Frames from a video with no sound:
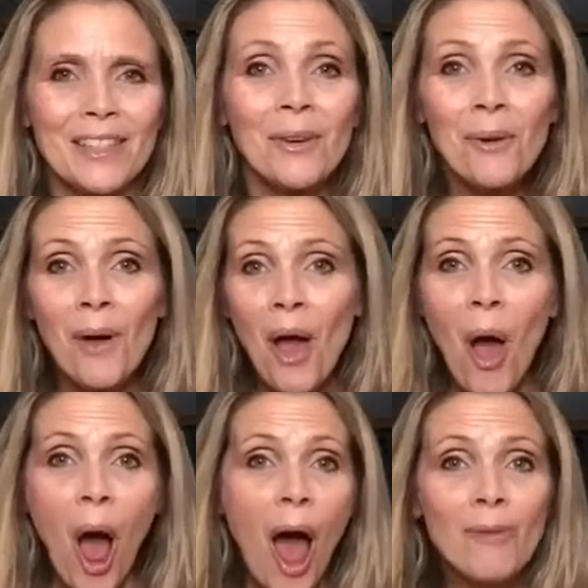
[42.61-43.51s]
So,
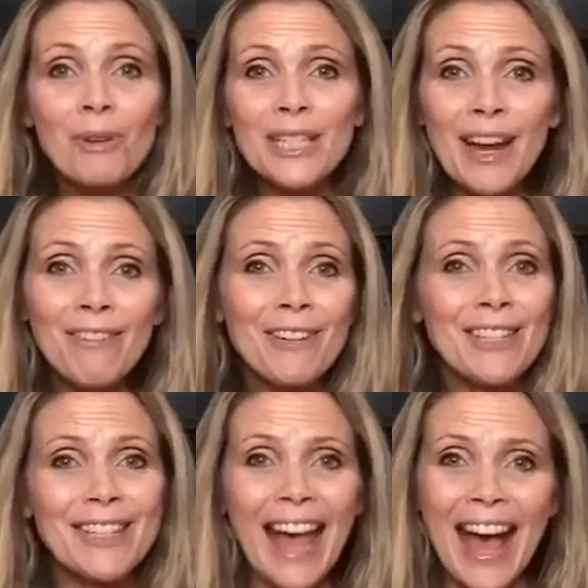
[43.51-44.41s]
on whichever
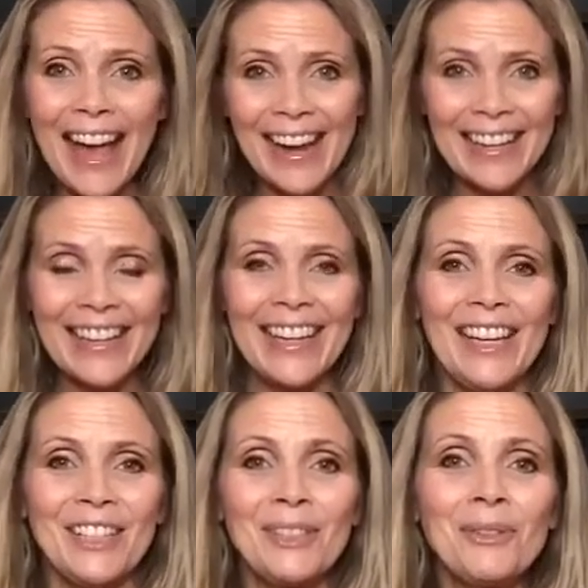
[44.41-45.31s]
side
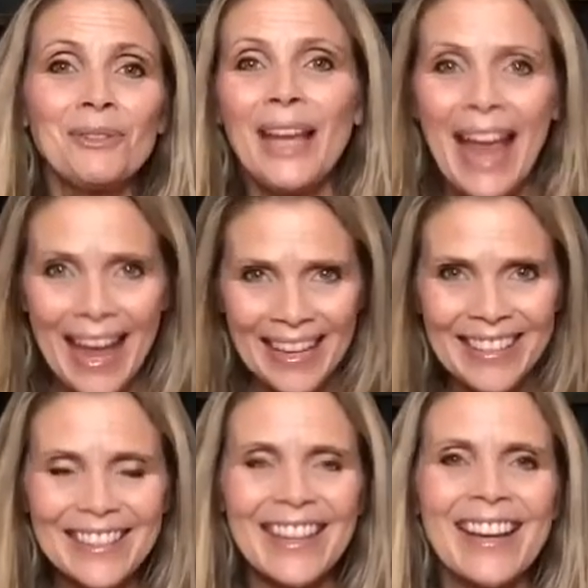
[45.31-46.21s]
you land,